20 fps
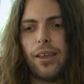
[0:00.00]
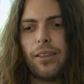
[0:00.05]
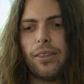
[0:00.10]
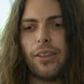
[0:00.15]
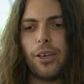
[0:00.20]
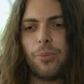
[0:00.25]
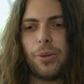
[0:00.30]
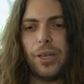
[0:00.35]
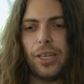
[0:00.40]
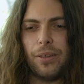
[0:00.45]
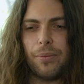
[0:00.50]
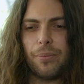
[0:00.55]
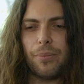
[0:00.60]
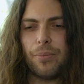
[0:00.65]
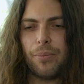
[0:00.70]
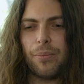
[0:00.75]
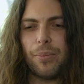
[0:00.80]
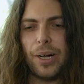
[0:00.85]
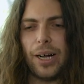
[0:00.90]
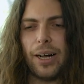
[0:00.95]
there'd be
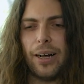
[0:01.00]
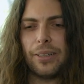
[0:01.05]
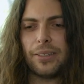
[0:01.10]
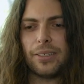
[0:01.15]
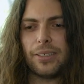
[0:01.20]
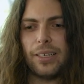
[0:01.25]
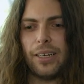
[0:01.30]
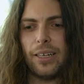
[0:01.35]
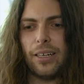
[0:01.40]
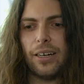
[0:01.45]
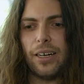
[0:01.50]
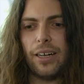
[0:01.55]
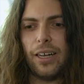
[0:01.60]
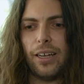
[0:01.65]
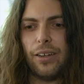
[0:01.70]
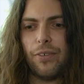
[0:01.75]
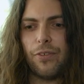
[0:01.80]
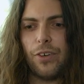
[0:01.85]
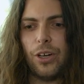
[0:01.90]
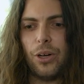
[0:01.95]
parts that
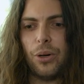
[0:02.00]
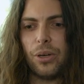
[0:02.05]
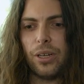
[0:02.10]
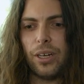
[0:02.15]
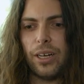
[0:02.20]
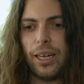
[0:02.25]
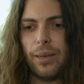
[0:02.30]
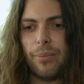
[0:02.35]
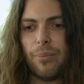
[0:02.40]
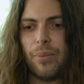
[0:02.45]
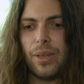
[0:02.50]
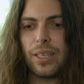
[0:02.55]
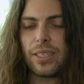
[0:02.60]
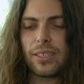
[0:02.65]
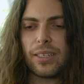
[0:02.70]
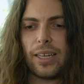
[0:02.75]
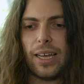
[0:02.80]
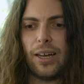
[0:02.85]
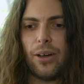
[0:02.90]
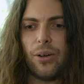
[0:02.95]
I felt I'd
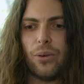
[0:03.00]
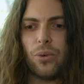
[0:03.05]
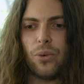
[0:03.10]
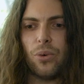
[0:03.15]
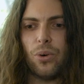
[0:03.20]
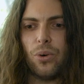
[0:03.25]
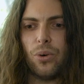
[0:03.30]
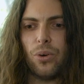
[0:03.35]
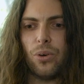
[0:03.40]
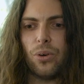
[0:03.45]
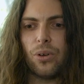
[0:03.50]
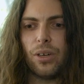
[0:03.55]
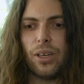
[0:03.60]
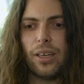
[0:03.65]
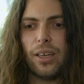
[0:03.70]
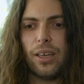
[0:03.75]
missed out or